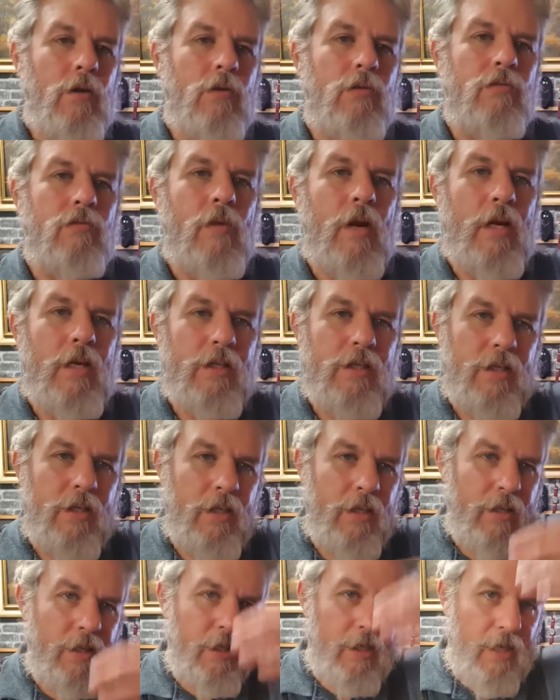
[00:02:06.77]

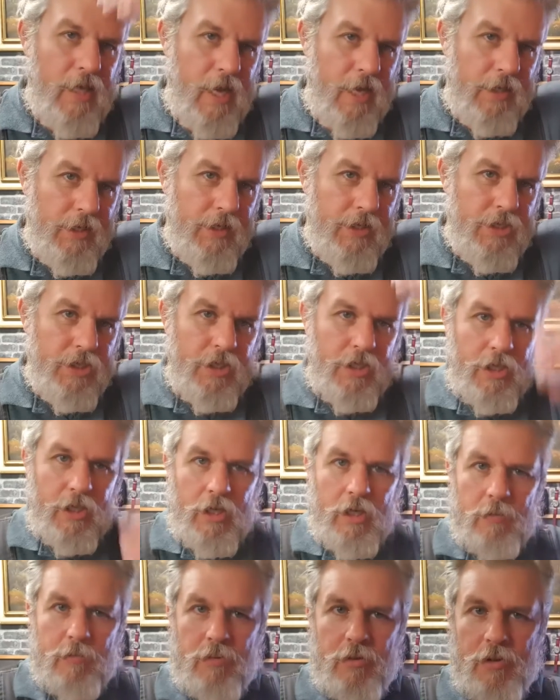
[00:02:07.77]
Raising the energy
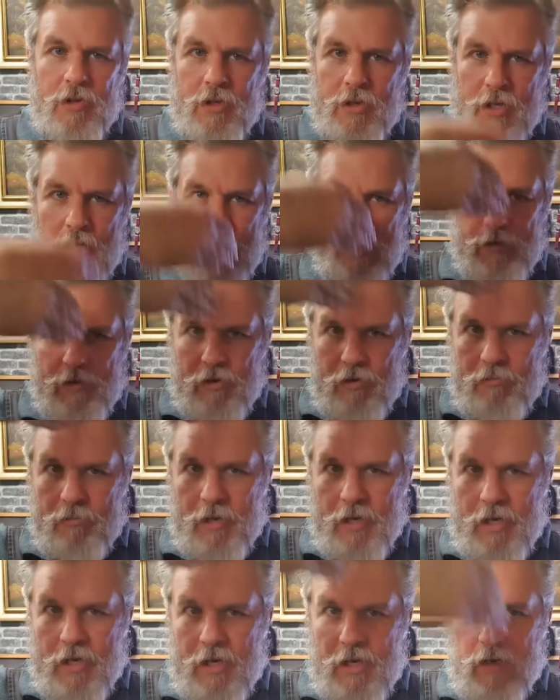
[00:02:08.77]
up the narrow
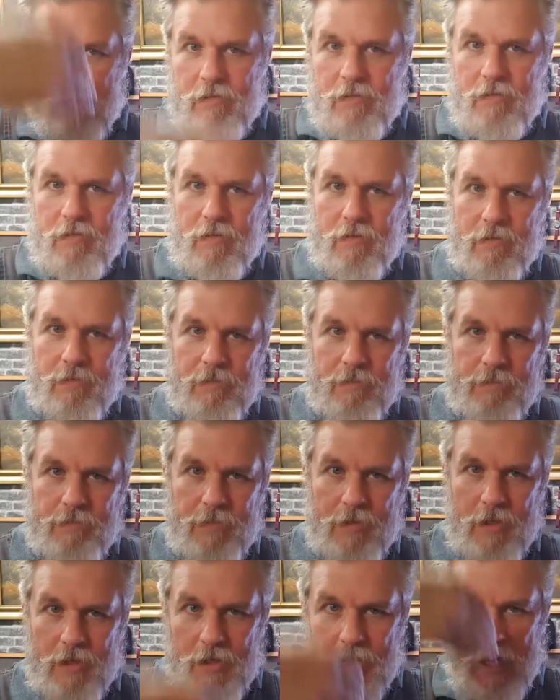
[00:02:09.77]
path
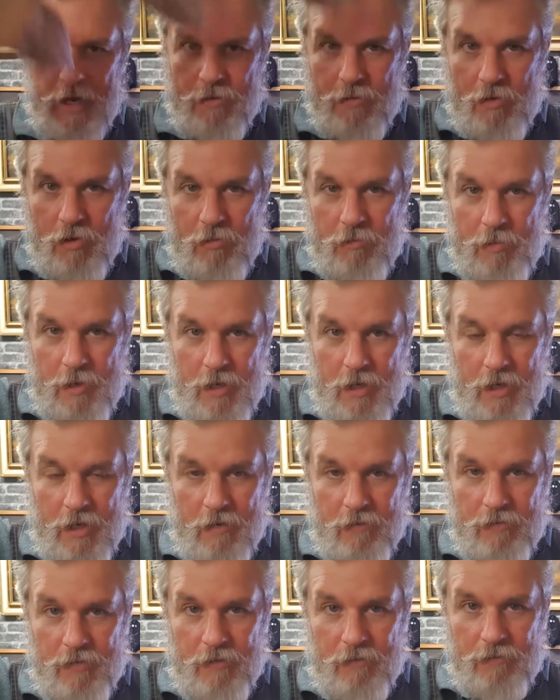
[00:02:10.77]

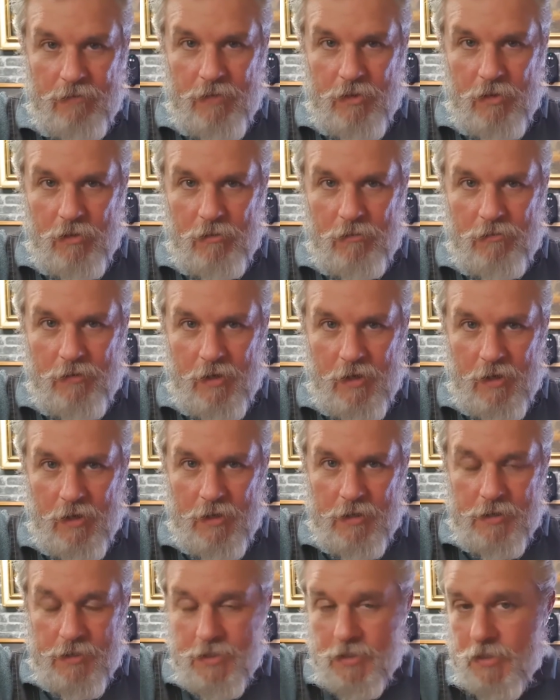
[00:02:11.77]
that few
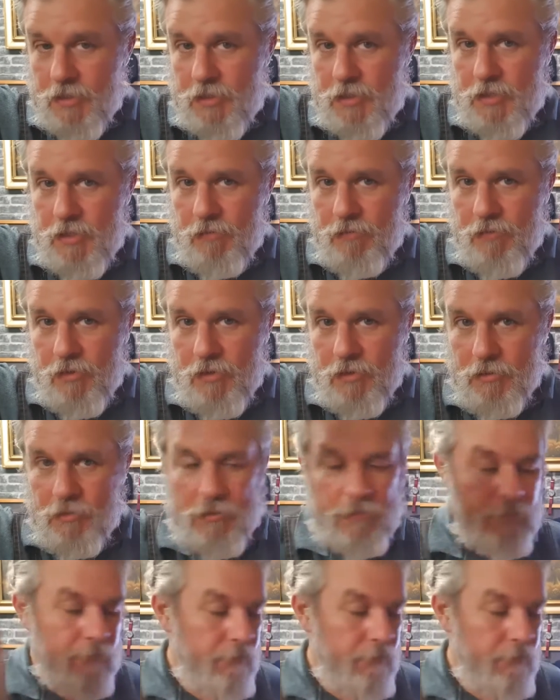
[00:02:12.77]
find, and it's difficult.